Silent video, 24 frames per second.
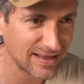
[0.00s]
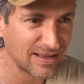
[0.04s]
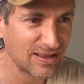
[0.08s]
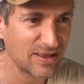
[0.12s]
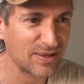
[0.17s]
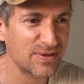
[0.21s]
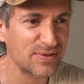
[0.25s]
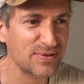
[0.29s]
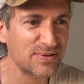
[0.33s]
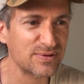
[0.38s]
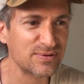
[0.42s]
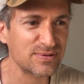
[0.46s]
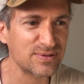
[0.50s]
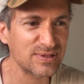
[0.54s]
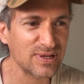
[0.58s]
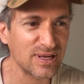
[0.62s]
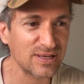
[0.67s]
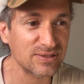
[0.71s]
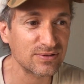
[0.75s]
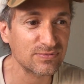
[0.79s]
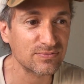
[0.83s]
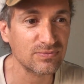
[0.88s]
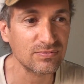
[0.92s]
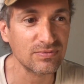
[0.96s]
other
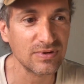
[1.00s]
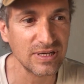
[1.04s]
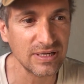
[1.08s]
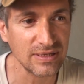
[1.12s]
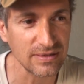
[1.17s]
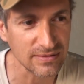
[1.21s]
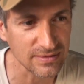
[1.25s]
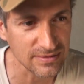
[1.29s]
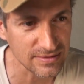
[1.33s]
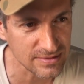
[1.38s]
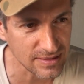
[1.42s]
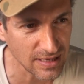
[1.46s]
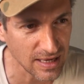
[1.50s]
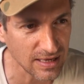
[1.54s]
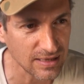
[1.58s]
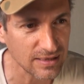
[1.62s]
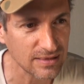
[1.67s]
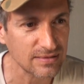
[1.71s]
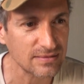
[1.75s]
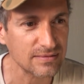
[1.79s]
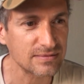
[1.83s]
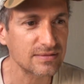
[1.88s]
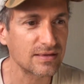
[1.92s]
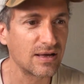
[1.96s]
such real
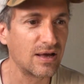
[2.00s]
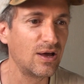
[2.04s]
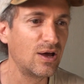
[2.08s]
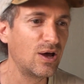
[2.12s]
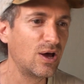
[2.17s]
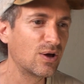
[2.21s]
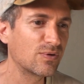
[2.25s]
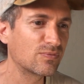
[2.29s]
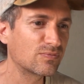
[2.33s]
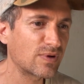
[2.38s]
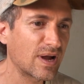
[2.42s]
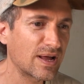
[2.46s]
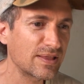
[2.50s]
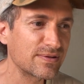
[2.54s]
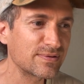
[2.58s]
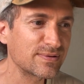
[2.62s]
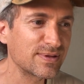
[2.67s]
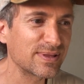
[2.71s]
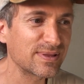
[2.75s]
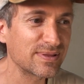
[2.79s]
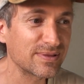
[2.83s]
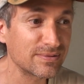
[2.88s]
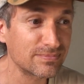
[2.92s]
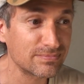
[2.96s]
science, rather
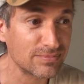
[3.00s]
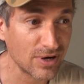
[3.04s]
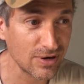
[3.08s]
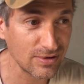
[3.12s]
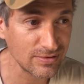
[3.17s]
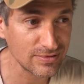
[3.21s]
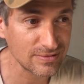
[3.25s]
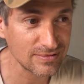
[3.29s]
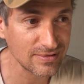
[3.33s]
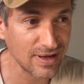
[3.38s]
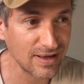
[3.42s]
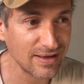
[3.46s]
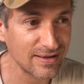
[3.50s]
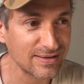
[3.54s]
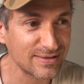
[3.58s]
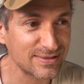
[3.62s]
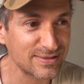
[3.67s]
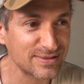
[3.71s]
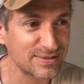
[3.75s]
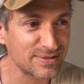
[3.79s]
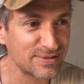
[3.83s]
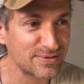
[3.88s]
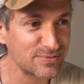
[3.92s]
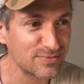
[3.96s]
than the bro
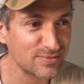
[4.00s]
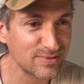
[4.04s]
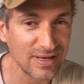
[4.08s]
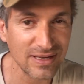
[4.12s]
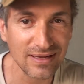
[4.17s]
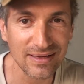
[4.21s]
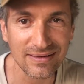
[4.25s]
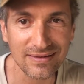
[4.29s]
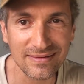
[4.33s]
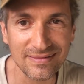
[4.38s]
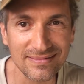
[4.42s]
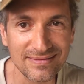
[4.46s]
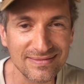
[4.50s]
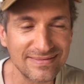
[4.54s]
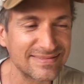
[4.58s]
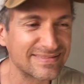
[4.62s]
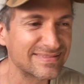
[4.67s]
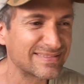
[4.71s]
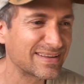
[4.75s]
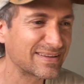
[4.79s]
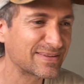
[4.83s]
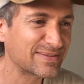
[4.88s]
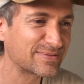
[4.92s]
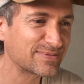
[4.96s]
science you read
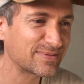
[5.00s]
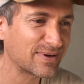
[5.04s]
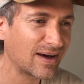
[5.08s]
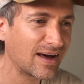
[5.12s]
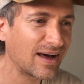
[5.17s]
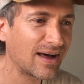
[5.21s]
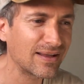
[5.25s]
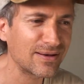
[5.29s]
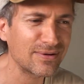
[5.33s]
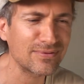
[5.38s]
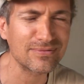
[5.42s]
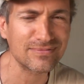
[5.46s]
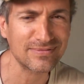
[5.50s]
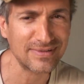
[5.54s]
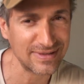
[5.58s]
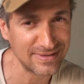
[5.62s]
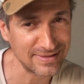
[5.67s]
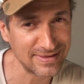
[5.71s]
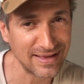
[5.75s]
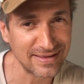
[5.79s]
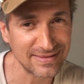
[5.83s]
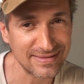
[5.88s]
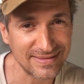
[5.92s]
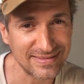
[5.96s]
well, I don't read
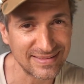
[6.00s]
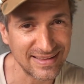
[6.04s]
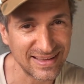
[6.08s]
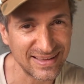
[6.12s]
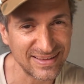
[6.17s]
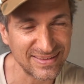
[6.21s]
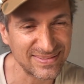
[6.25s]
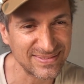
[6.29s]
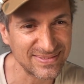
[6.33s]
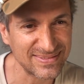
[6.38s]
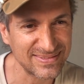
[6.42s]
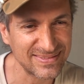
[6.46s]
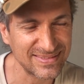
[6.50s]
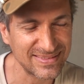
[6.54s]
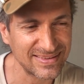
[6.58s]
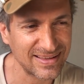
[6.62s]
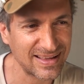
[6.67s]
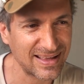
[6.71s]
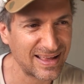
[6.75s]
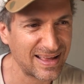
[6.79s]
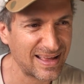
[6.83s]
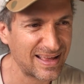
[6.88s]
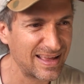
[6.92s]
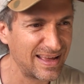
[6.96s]
that stuff.
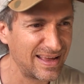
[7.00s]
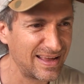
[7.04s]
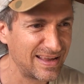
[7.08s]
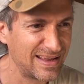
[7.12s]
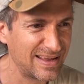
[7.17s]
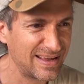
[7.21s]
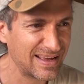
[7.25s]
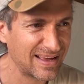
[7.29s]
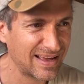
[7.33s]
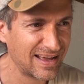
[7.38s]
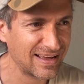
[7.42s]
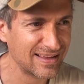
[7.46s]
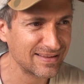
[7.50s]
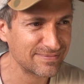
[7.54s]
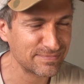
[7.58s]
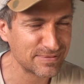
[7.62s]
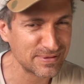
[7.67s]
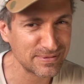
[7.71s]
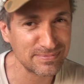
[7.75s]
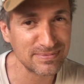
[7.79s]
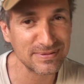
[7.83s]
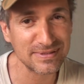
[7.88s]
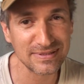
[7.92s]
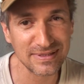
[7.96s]
I
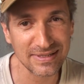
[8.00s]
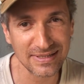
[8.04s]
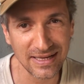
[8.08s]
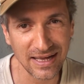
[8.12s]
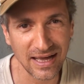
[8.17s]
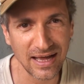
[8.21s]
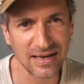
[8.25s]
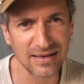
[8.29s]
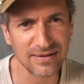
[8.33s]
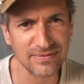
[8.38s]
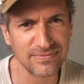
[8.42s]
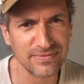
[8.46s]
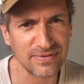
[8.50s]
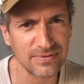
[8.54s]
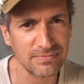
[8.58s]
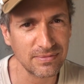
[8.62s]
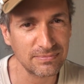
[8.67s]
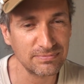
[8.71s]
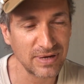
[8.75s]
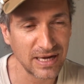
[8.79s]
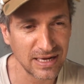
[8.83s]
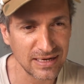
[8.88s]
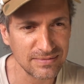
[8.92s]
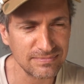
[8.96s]
purposely got it from a
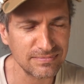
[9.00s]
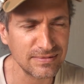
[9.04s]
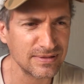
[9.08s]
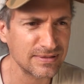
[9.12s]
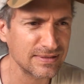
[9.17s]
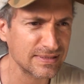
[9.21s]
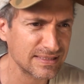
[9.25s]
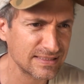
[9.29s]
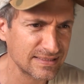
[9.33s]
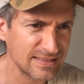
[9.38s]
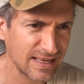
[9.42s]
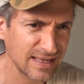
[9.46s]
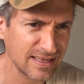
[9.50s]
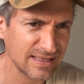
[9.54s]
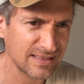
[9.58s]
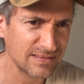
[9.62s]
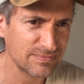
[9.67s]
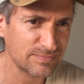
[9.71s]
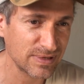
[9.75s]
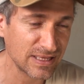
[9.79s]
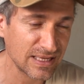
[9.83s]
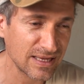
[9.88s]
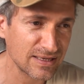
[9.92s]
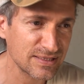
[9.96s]
bodybuilding site
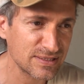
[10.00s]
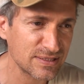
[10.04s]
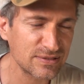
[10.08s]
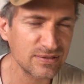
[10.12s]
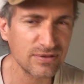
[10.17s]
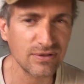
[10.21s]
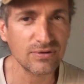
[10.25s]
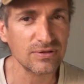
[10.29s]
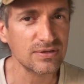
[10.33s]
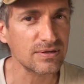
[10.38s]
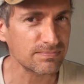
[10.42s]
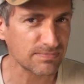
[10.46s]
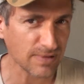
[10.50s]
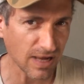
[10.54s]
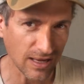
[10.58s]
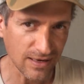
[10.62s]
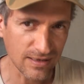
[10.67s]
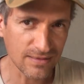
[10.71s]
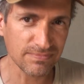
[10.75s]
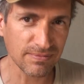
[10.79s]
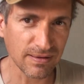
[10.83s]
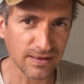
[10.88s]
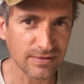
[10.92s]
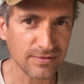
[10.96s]
because those are
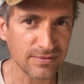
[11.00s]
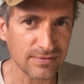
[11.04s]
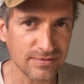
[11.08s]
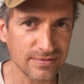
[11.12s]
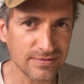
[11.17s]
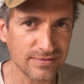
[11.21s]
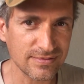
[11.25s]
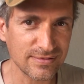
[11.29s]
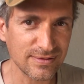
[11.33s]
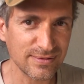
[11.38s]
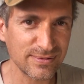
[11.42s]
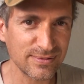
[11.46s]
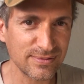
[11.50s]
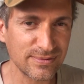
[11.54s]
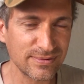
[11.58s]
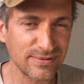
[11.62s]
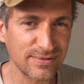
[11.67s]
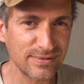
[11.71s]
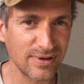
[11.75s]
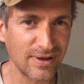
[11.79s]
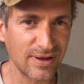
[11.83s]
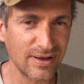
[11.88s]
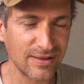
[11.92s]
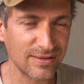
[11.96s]
bodybuilders.
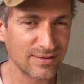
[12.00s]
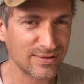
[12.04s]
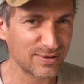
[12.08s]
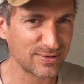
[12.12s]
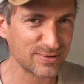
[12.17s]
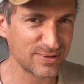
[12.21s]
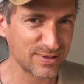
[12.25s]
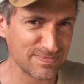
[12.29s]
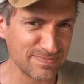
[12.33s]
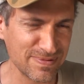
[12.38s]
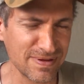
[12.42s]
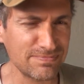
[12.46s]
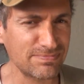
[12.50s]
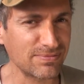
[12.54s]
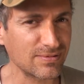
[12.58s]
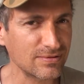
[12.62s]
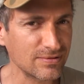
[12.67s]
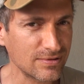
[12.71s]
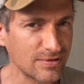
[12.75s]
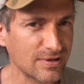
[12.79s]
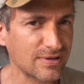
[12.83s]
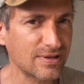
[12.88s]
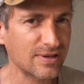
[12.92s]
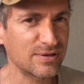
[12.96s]
Those are people
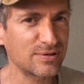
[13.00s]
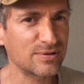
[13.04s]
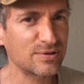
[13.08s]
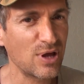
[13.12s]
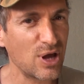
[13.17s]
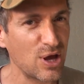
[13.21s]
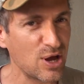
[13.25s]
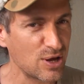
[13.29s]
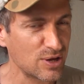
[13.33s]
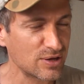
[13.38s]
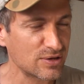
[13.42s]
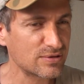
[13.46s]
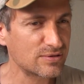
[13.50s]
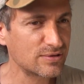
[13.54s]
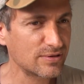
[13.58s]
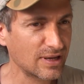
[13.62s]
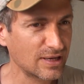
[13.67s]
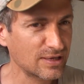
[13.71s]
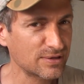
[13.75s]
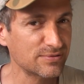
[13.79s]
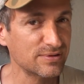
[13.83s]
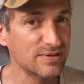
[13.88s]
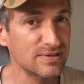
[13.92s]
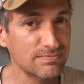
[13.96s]
looking to
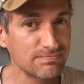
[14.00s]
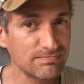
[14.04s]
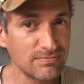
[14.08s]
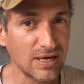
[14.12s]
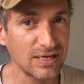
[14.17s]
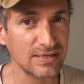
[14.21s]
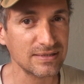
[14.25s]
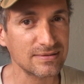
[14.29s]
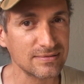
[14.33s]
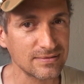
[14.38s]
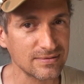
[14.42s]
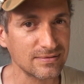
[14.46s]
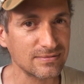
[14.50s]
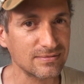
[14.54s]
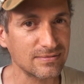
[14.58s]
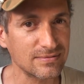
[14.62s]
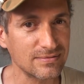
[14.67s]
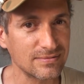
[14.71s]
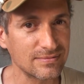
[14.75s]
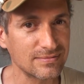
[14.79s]
increase muscle,